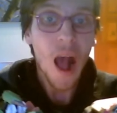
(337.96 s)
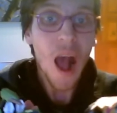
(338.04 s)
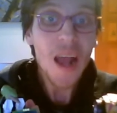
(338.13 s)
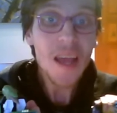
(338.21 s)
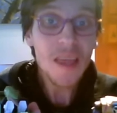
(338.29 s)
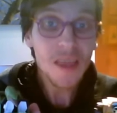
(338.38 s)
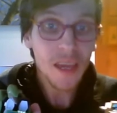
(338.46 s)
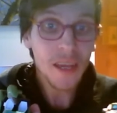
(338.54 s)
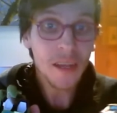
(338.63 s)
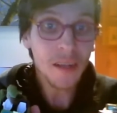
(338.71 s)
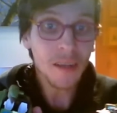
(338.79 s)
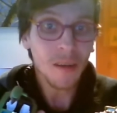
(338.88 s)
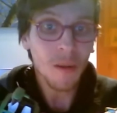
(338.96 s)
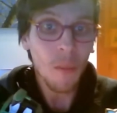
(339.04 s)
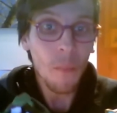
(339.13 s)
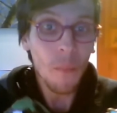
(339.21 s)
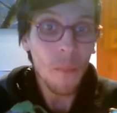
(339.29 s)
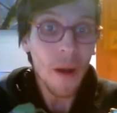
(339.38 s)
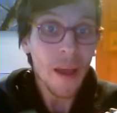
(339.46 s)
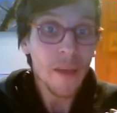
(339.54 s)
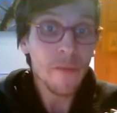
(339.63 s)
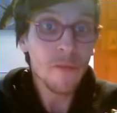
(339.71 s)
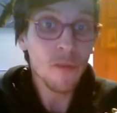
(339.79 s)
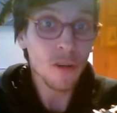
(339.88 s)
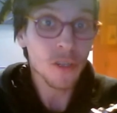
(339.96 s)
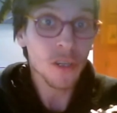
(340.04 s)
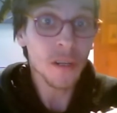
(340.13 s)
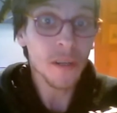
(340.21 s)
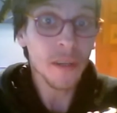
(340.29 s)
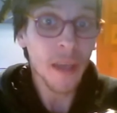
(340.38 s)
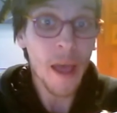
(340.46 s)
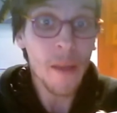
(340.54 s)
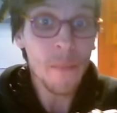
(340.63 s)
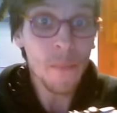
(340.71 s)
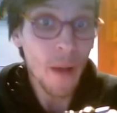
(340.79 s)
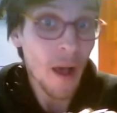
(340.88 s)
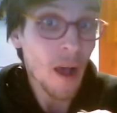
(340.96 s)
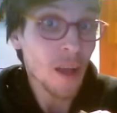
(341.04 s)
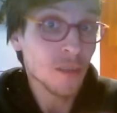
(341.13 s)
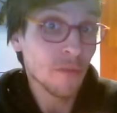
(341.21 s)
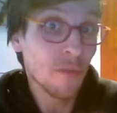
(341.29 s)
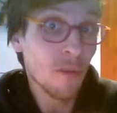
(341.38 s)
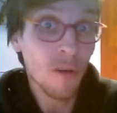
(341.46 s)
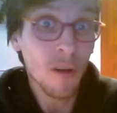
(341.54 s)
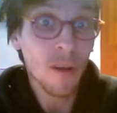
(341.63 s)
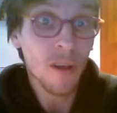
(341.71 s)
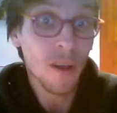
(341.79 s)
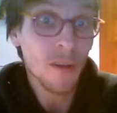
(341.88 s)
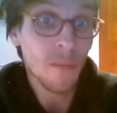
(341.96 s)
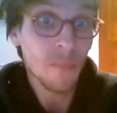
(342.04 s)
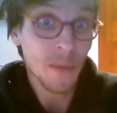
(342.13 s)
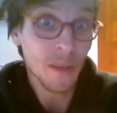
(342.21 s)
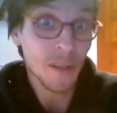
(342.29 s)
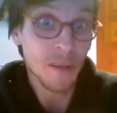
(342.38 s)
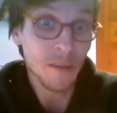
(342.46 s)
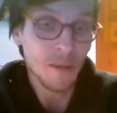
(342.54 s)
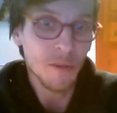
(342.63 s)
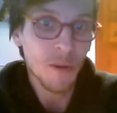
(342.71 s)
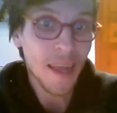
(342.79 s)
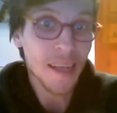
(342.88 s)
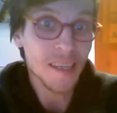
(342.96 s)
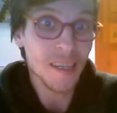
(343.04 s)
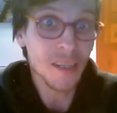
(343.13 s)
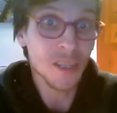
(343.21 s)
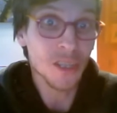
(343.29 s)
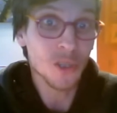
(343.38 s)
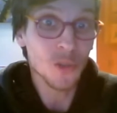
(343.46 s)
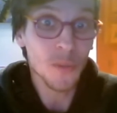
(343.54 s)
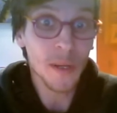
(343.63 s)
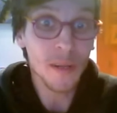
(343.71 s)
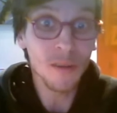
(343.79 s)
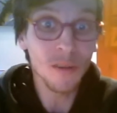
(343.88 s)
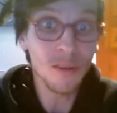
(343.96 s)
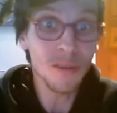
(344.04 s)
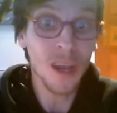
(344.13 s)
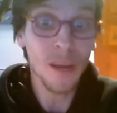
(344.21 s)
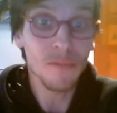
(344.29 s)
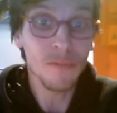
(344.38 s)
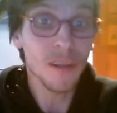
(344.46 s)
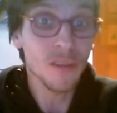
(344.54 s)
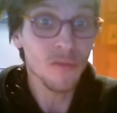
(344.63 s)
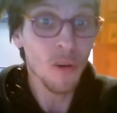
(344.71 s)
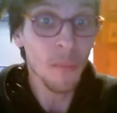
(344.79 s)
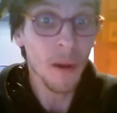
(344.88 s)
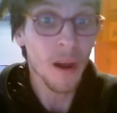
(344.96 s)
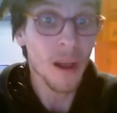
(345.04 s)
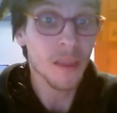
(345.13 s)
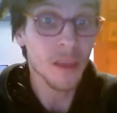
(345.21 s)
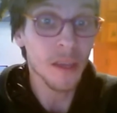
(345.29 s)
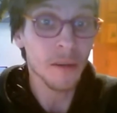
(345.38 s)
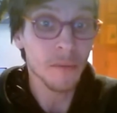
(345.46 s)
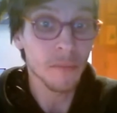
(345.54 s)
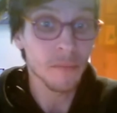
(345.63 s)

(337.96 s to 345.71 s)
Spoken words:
I think my version can pass for a classic swindle type transformer, I think.